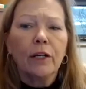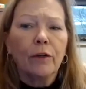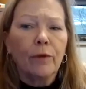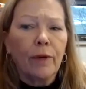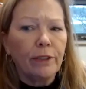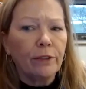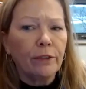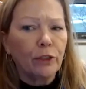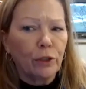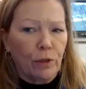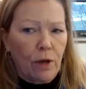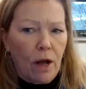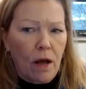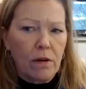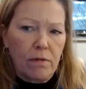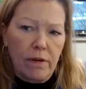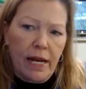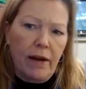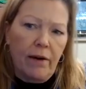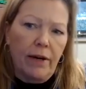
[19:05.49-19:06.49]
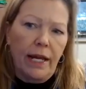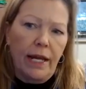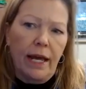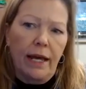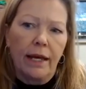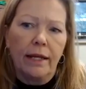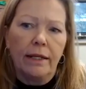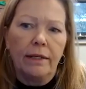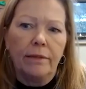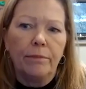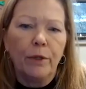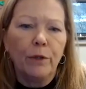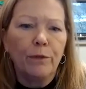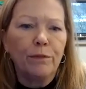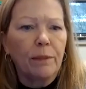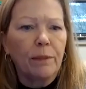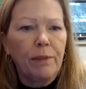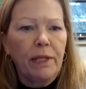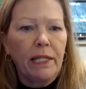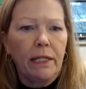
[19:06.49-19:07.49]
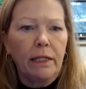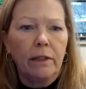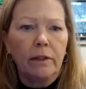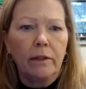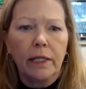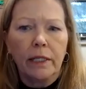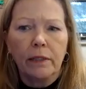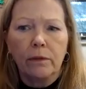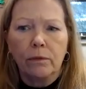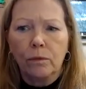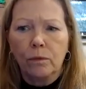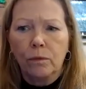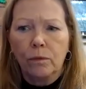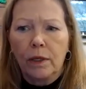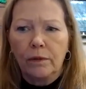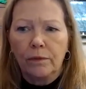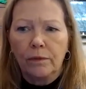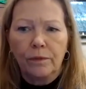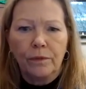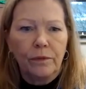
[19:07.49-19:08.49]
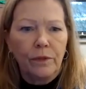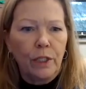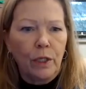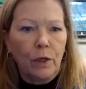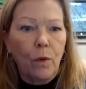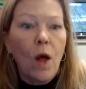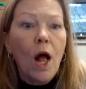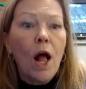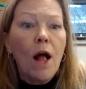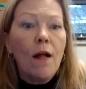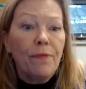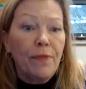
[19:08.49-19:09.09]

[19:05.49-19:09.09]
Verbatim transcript: Greater Toronto Area and moved up here, and you know,